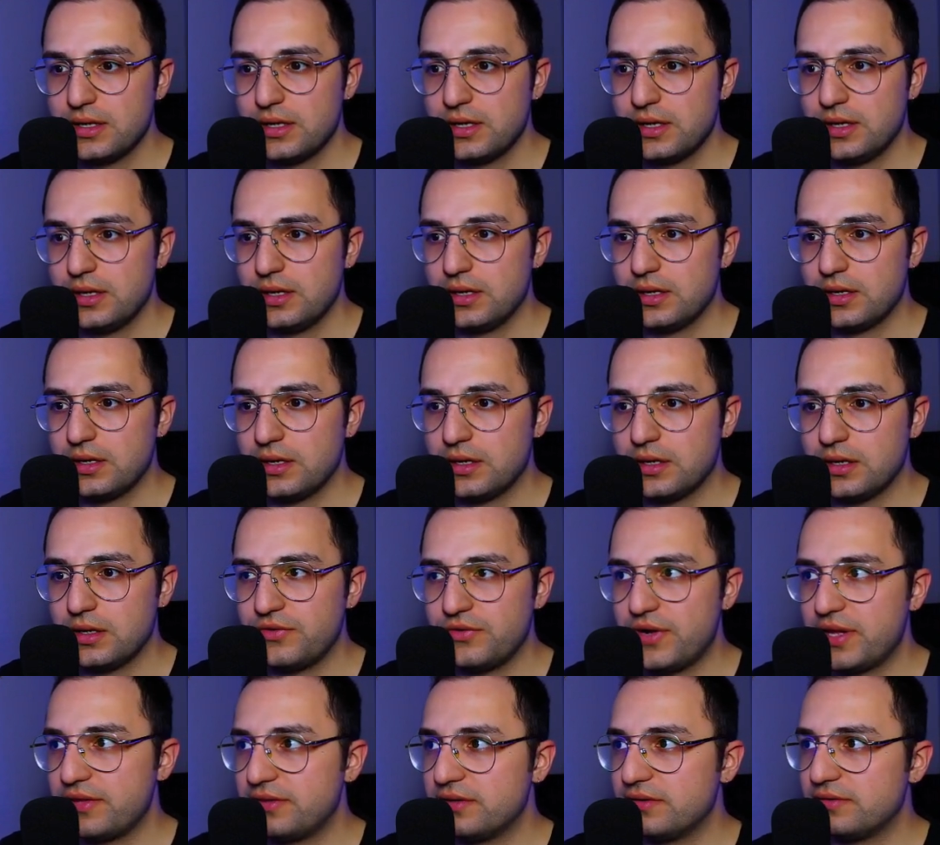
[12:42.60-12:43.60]

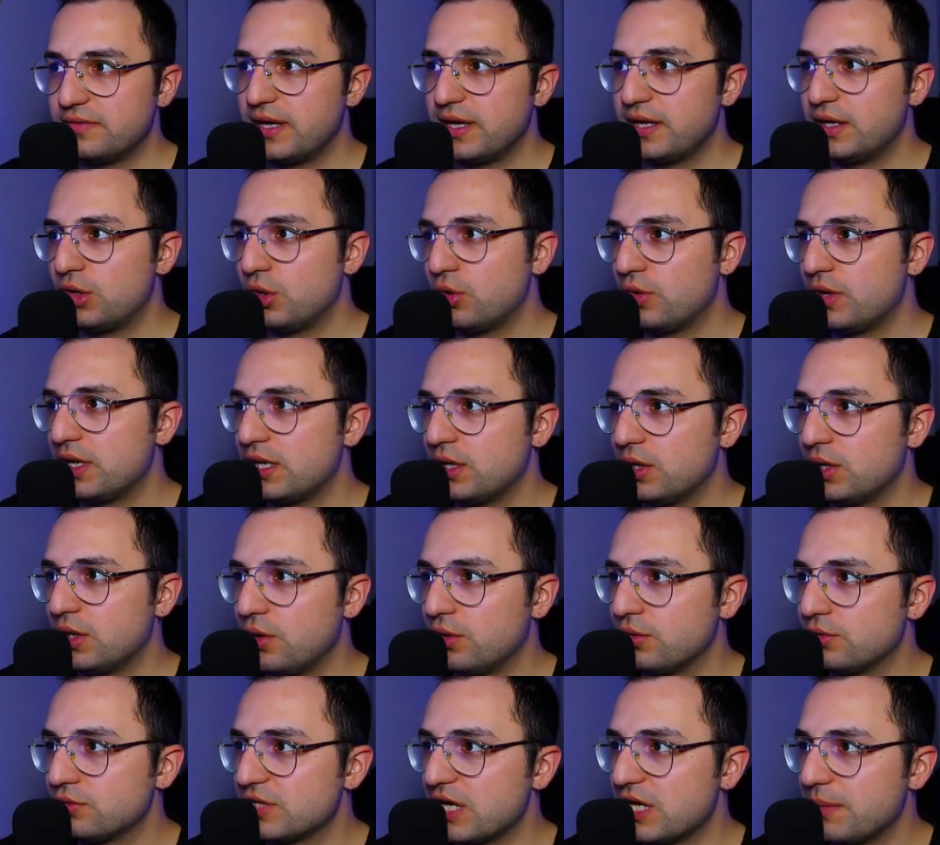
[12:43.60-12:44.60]
rather than going
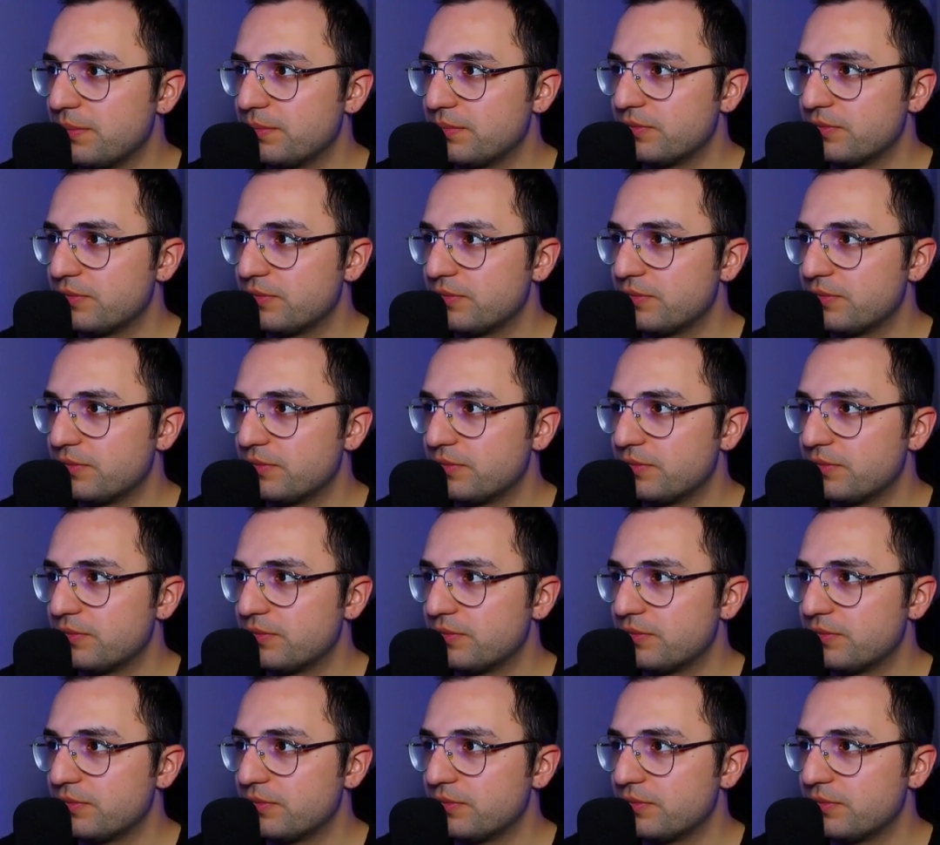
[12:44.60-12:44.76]
on top